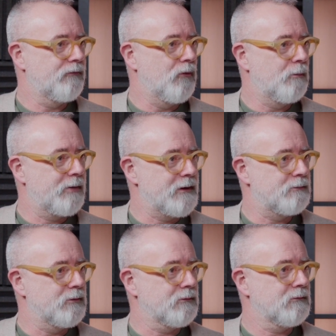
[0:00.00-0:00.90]
for
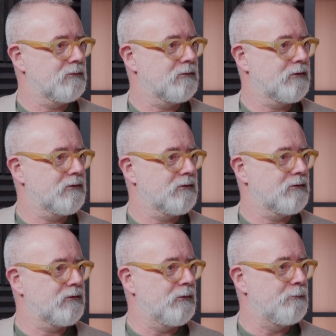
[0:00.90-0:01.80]
people
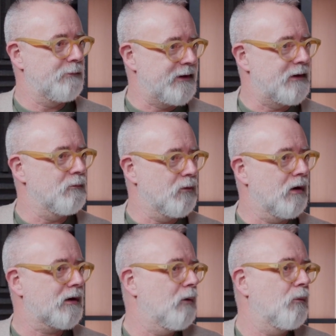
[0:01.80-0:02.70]
to be in
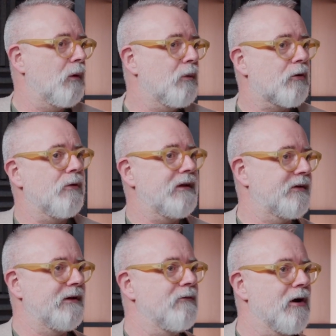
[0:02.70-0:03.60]
work. And we're
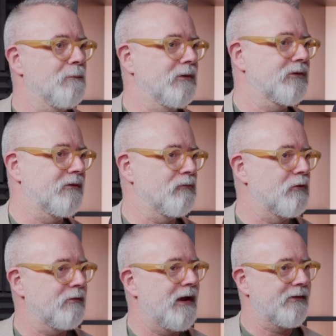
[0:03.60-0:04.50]
creating environments that
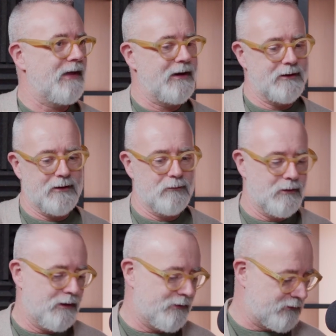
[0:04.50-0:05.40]
reflect that.
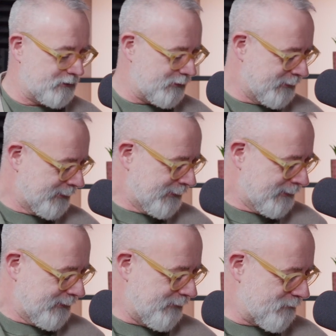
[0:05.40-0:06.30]
There's a
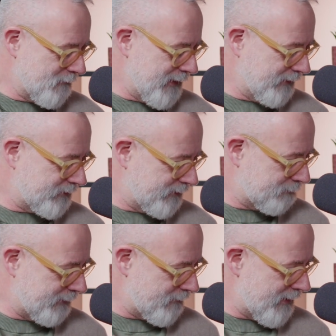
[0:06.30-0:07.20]
phrase that's
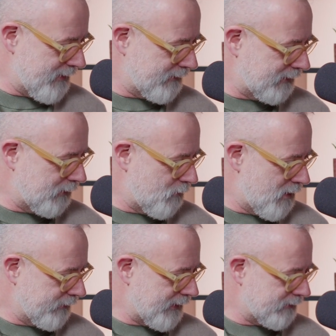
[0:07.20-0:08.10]
been around a little
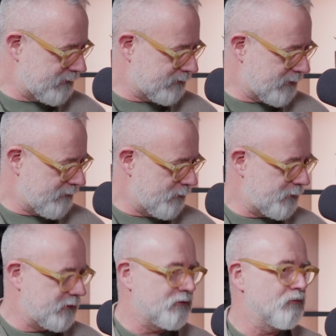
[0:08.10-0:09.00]
while now since COVID,
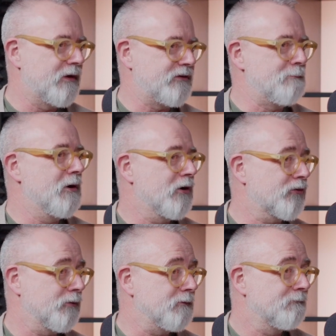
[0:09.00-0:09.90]
which is
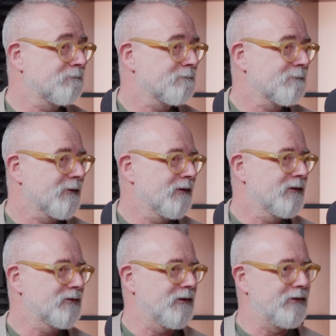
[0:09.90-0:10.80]
res-immercial.
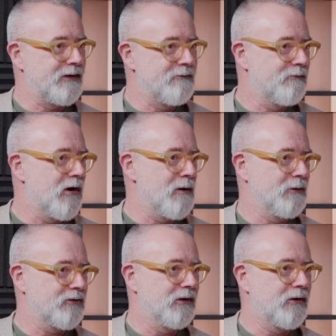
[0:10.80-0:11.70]
So the
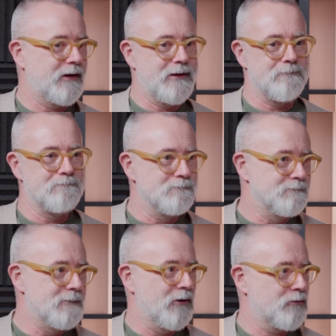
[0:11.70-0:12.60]
environments are looking
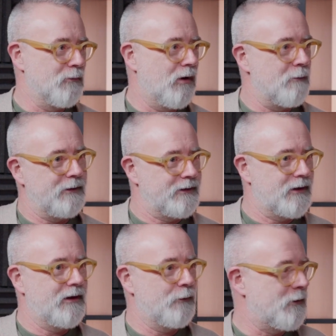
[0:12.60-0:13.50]
much more. I
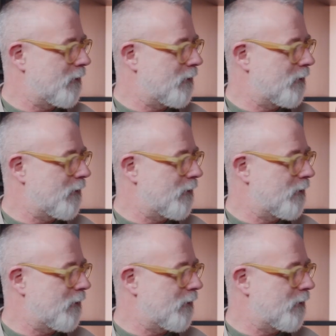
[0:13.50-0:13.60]
mean, here we